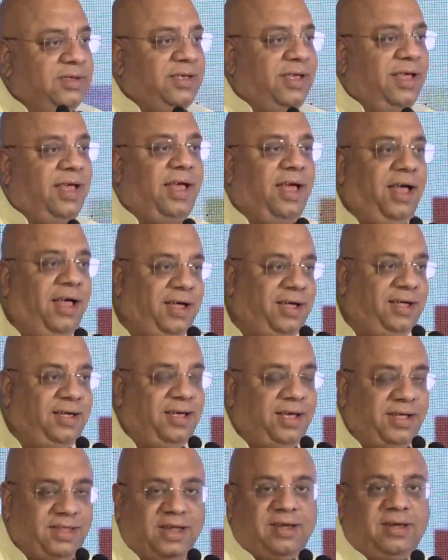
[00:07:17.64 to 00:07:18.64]
Uh,
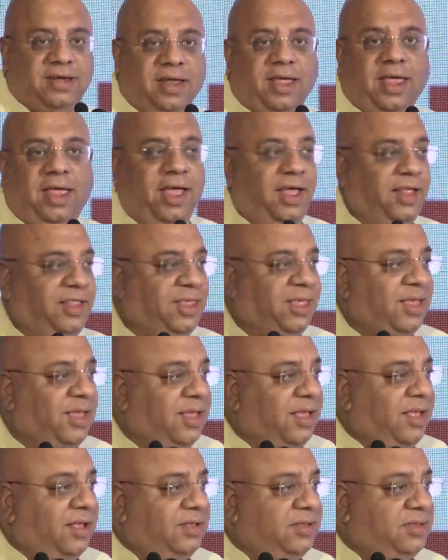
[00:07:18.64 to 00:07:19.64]
it's a tricky age.
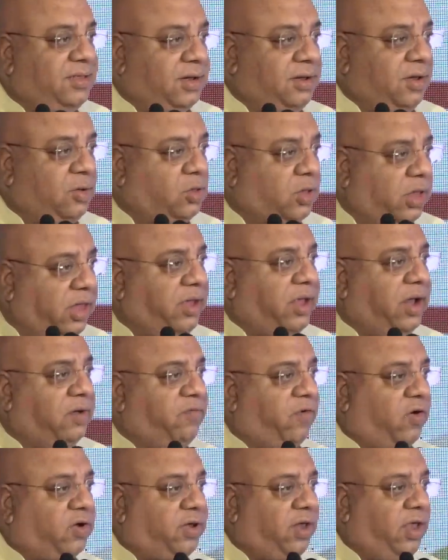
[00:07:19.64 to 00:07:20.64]
Sir, you think at
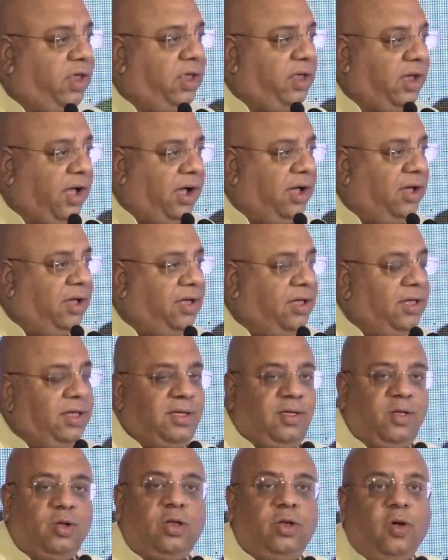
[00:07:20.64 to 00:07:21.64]
40,
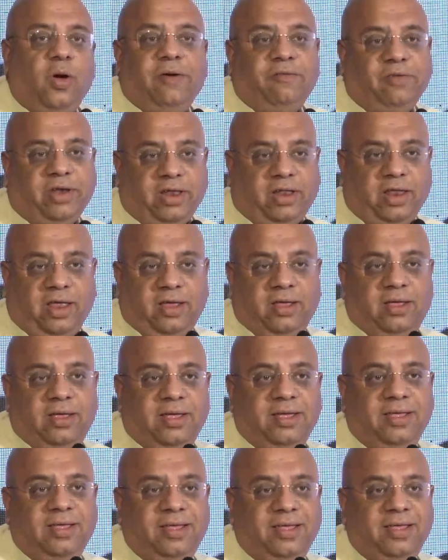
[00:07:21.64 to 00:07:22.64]
you'd know everything.
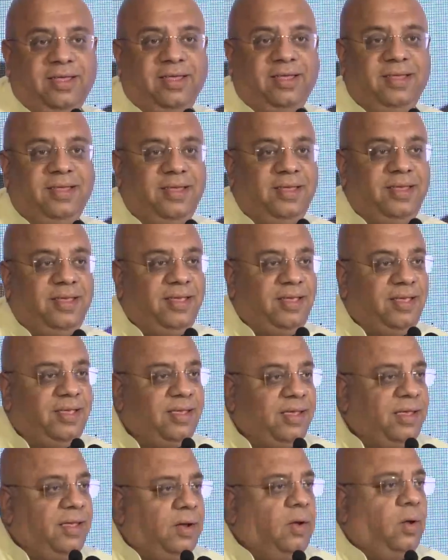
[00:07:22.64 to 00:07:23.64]

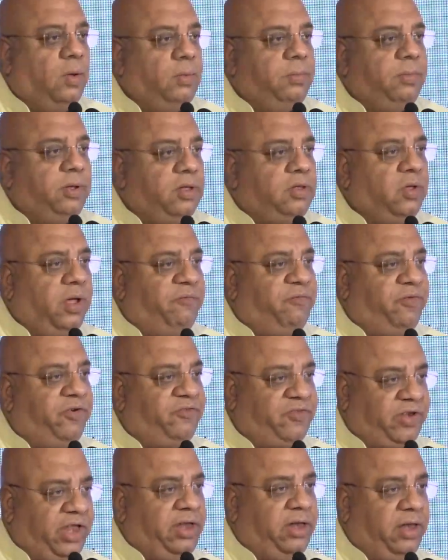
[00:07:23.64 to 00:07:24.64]
You know, because you have
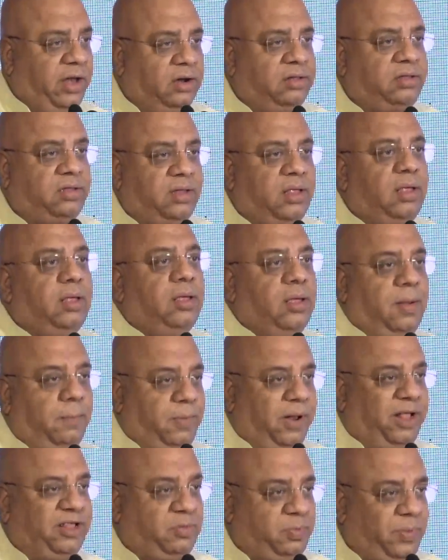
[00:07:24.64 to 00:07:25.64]
15 years,
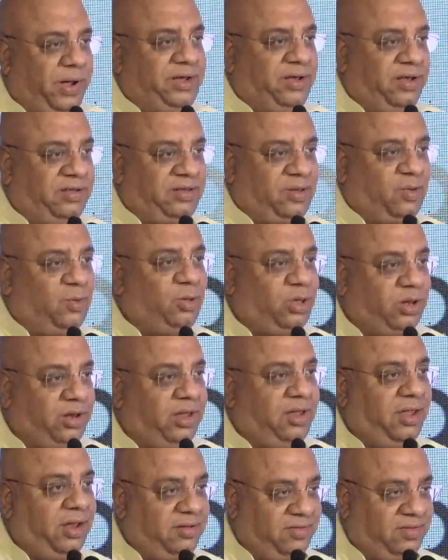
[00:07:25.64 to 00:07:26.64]
plus minus two, three
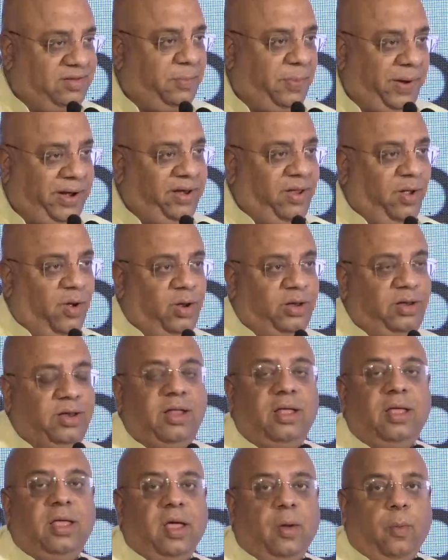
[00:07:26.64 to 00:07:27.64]
years, depending on
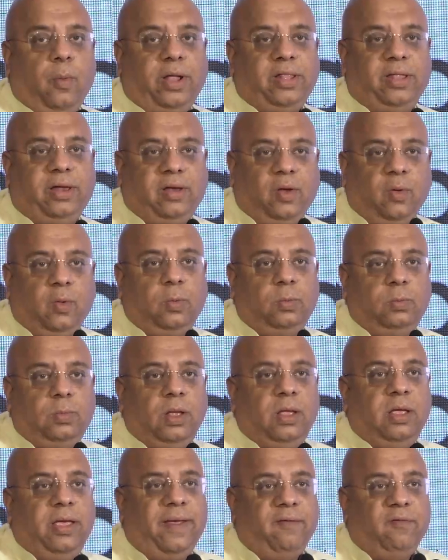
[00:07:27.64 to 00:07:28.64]
whether you
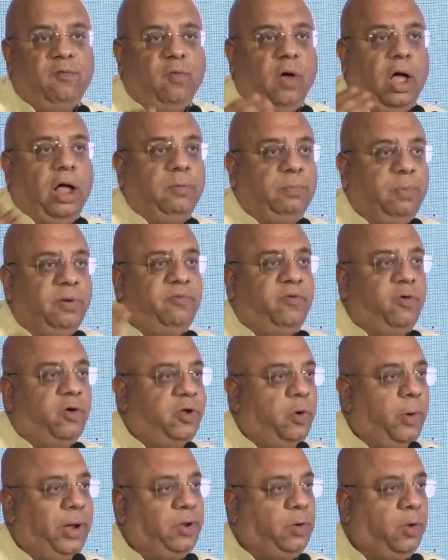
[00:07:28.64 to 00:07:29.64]
worked before
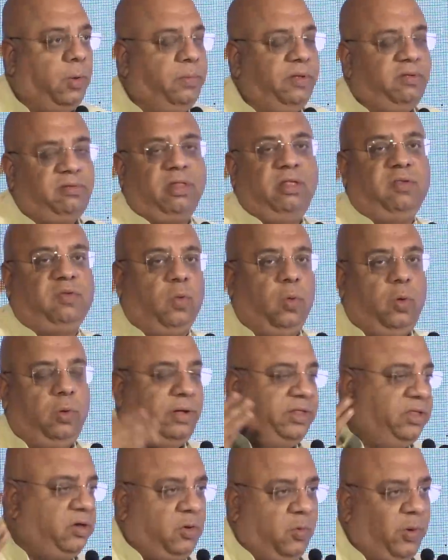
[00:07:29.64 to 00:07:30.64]
you went to a business school,
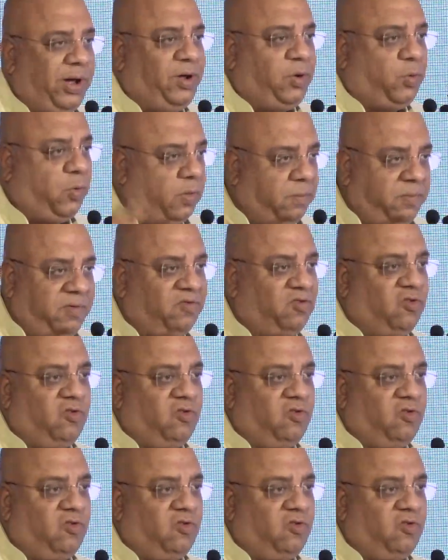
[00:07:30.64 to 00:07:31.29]
whether you went to a business